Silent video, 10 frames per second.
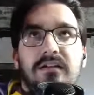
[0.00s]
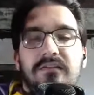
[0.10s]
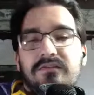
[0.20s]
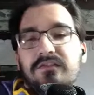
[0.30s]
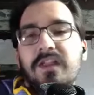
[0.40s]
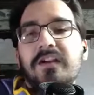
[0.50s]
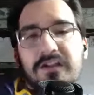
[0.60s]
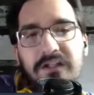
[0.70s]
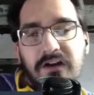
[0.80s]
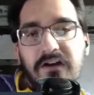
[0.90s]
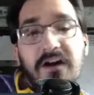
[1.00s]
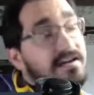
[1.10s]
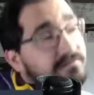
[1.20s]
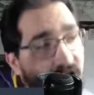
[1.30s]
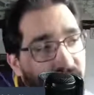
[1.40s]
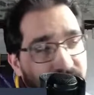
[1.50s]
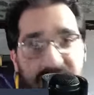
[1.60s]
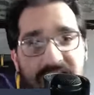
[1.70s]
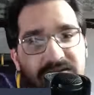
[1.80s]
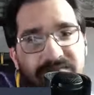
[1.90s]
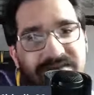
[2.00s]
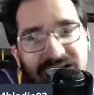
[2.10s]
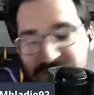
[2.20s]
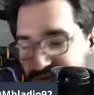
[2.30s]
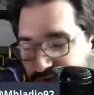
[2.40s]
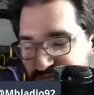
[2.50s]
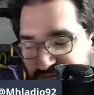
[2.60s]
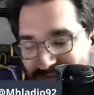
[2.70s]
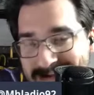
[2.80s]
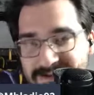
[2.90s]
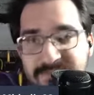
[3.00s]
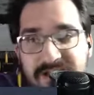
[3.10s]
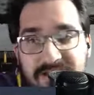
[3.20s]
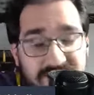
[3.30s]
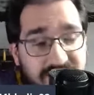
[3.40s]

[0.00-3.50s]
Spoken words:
So there you go. Not a bad elimination chamber by any means.